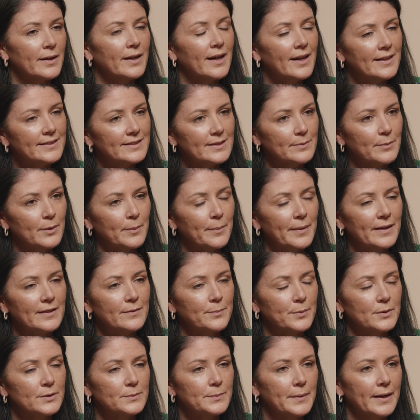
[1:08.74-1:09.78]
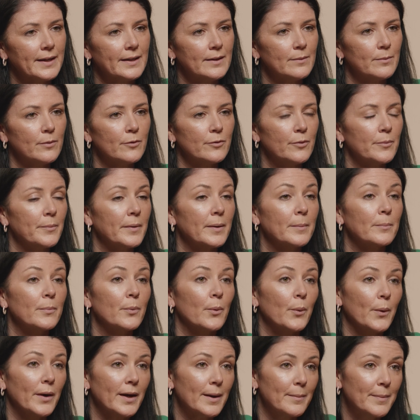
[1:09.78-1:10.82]
customer-based perspective, but from an
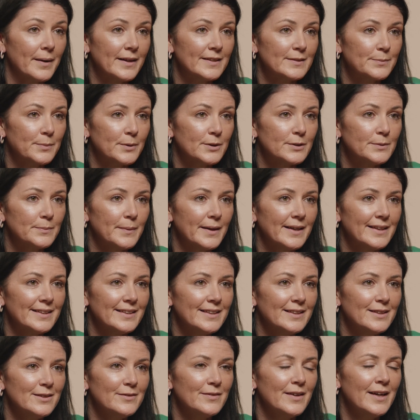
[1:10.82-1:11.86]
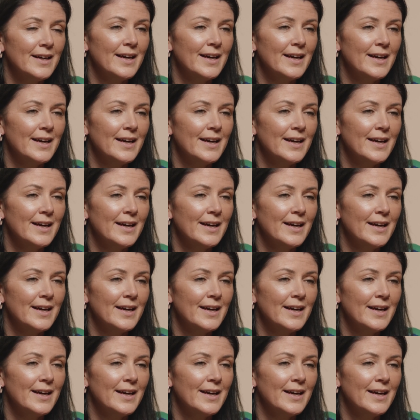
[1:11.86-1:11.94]
employee-based perspective.